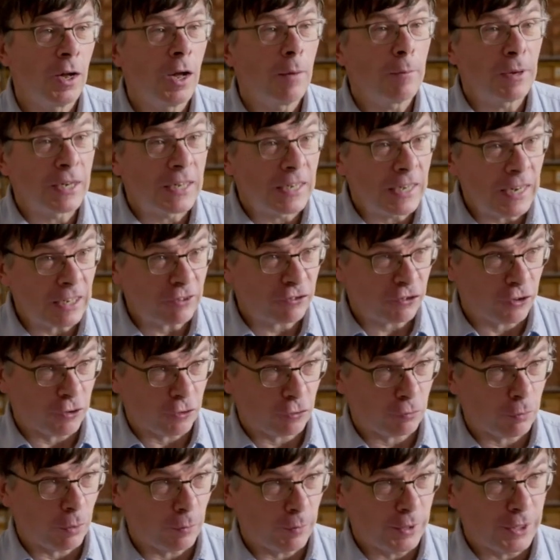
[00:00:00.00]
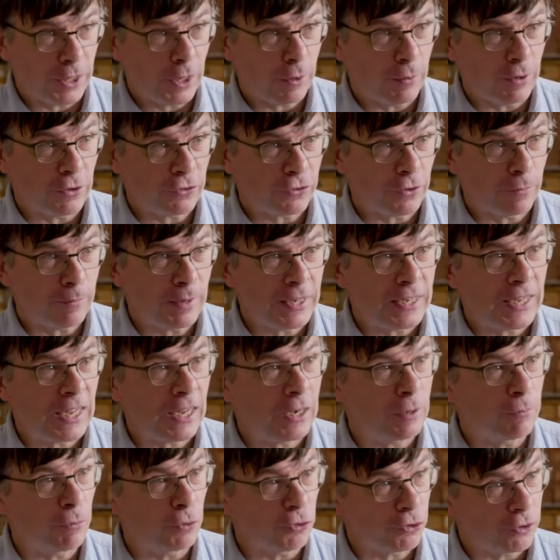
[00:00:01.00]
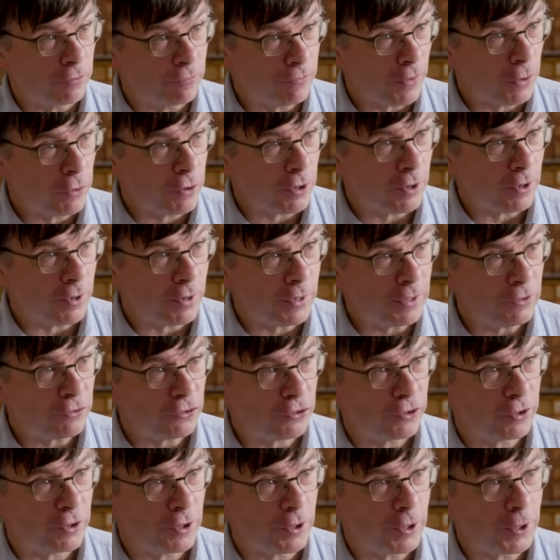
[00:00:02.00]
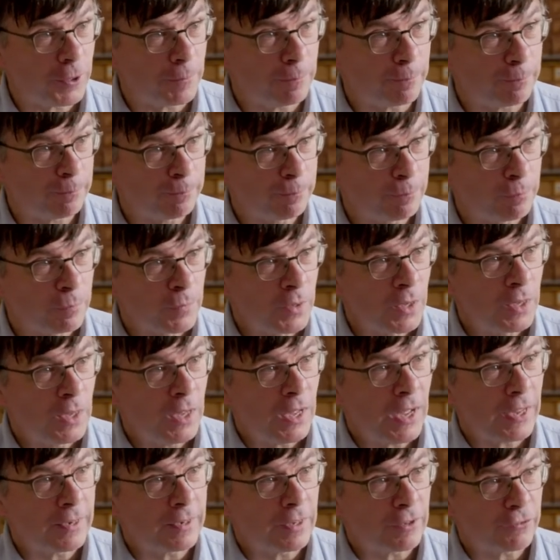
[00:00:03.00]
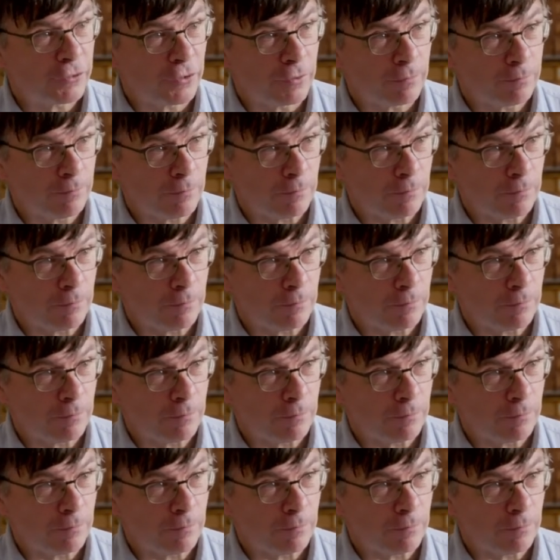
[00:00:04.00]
But in essence, what we know is that many animals can vocalize, and there's a